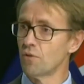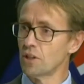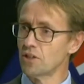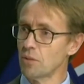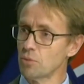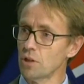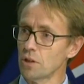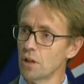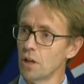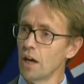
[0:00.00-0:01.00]
for
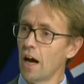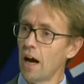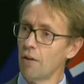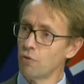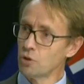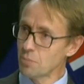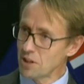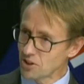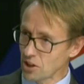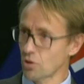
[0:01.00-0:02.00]
exemption for
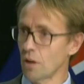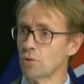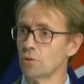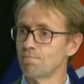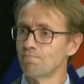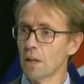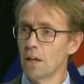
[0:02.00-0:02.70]
domestic travel.